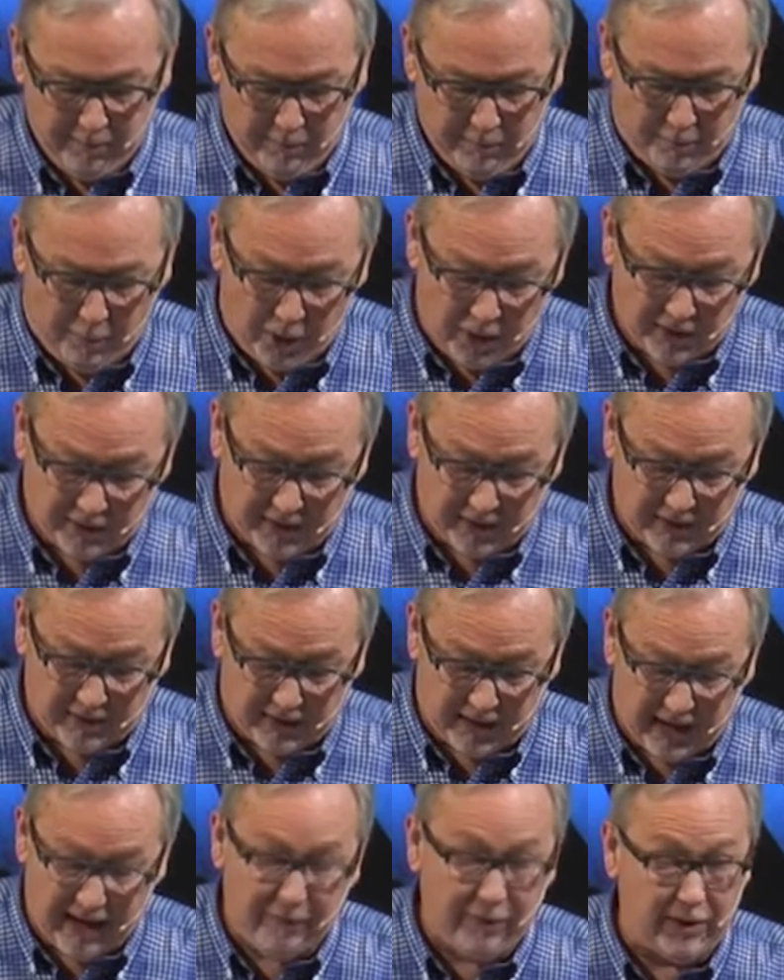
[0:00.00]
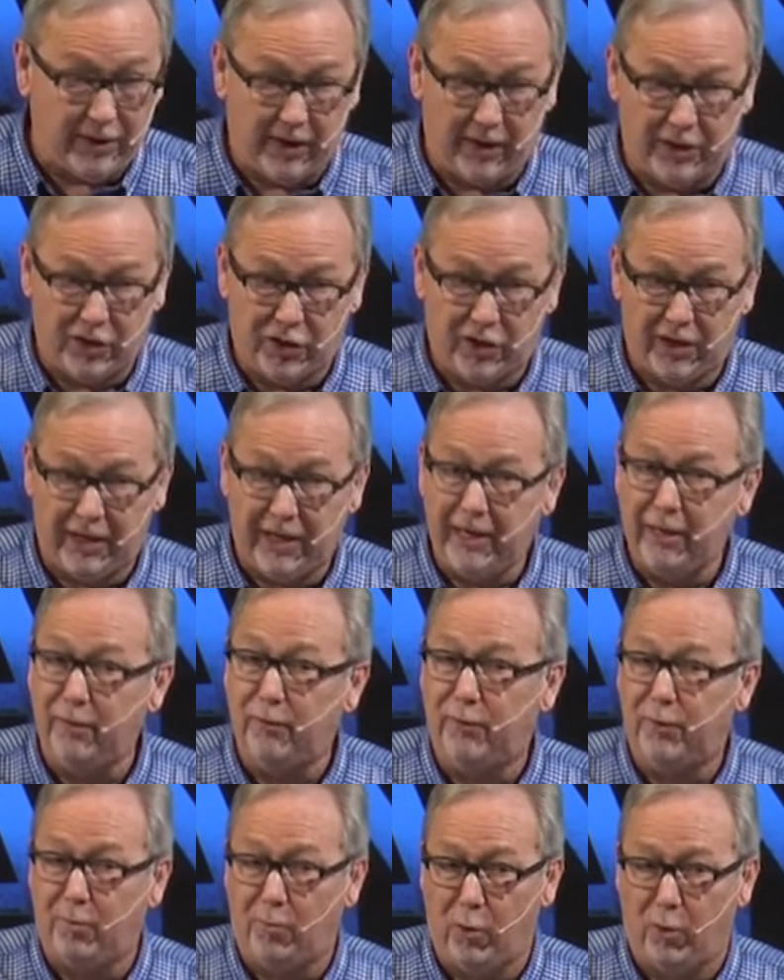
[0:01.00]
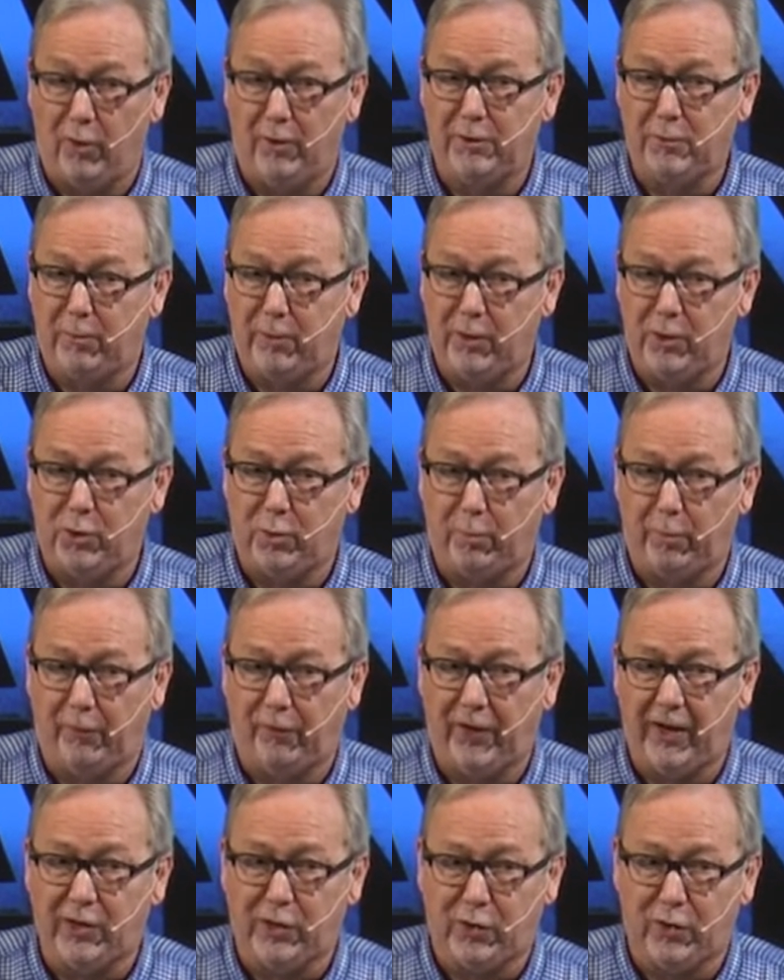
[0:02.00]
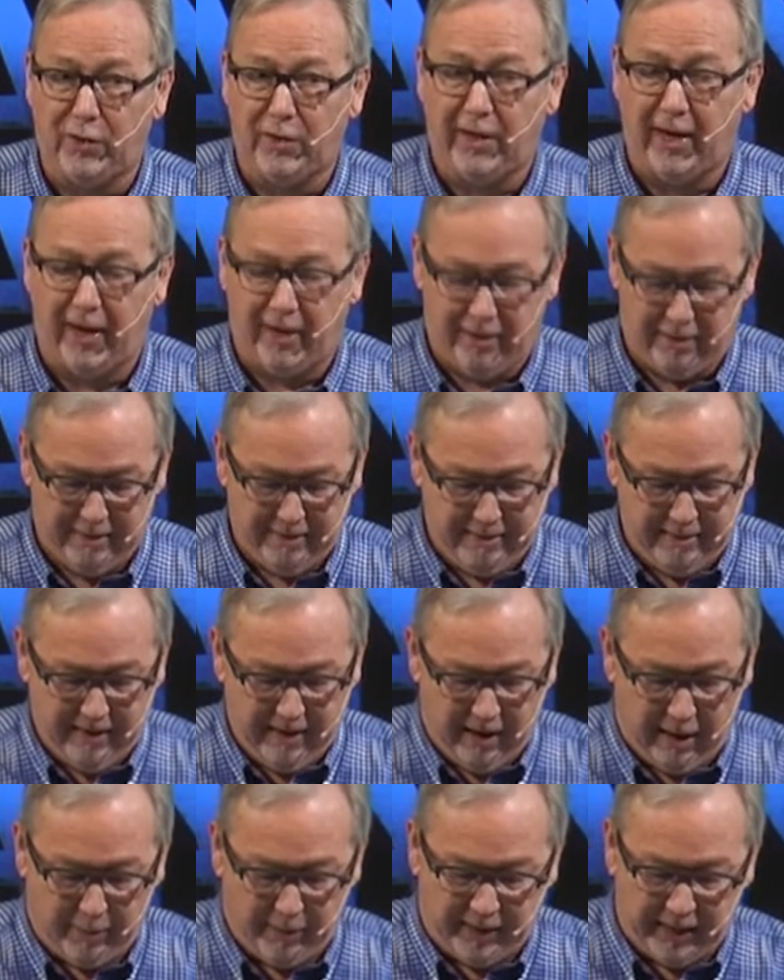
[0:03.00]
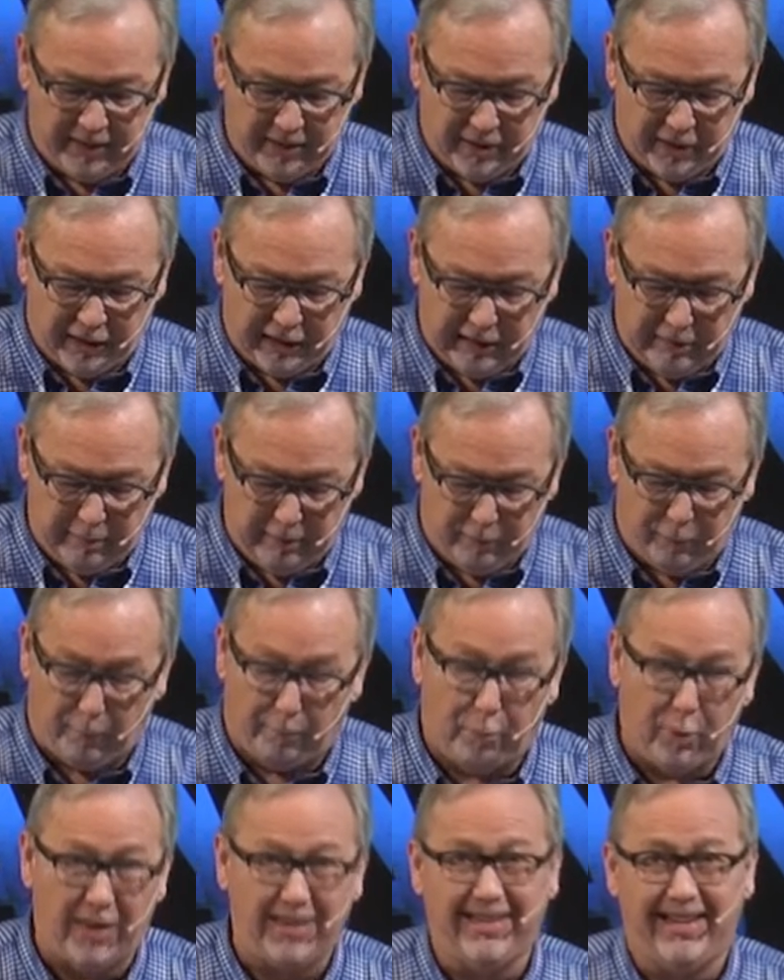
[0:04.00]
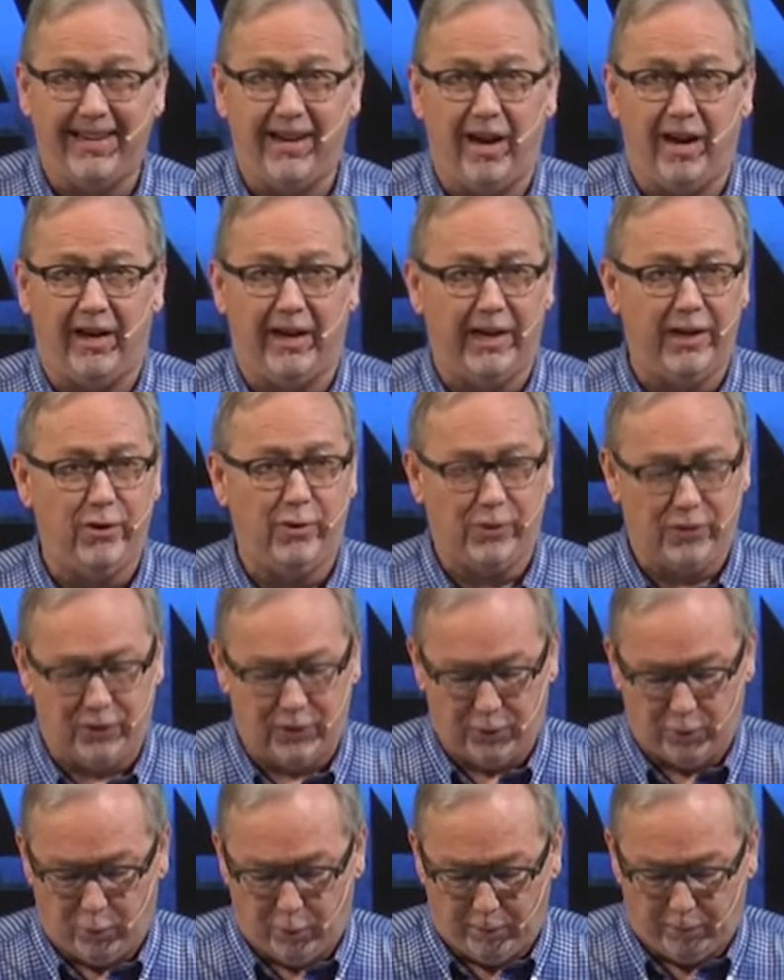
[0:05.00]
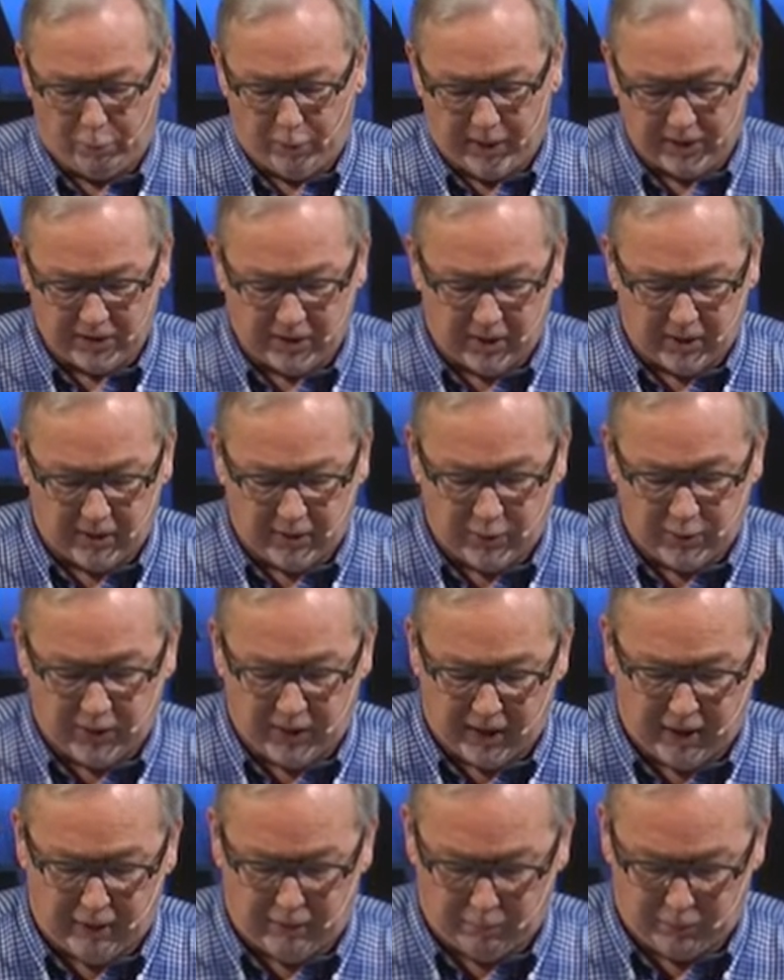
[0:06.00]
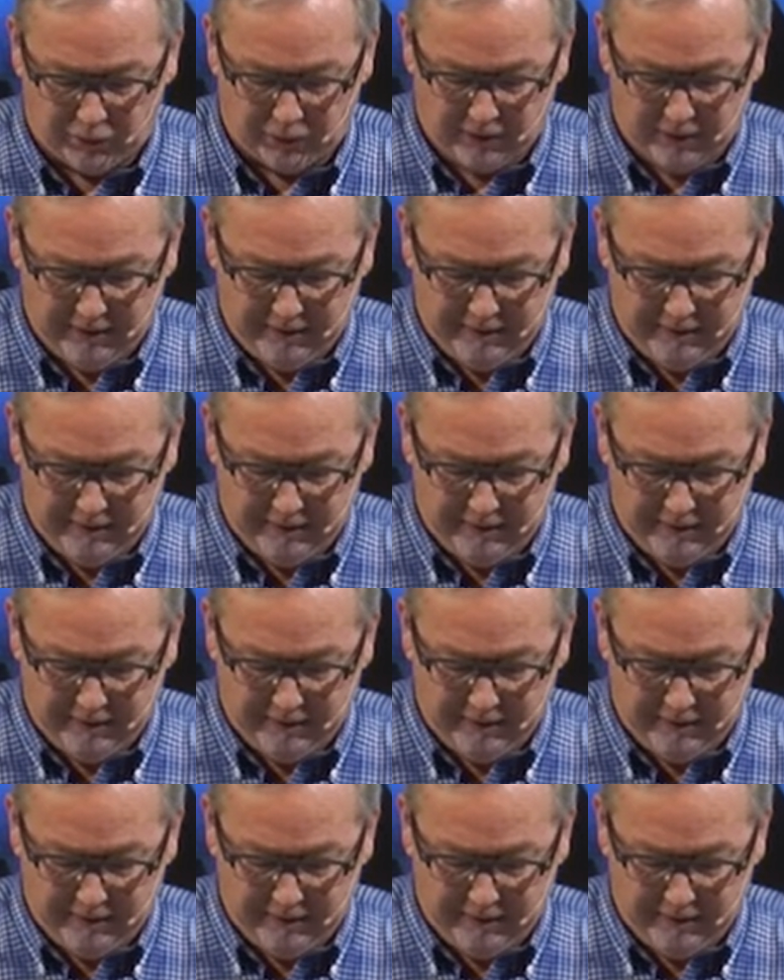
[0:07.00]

But Paul says, I haven't achieved moral spiritual perfection yet, uh, but that doesn't keep me from pressing on. And he uses the word press on two times.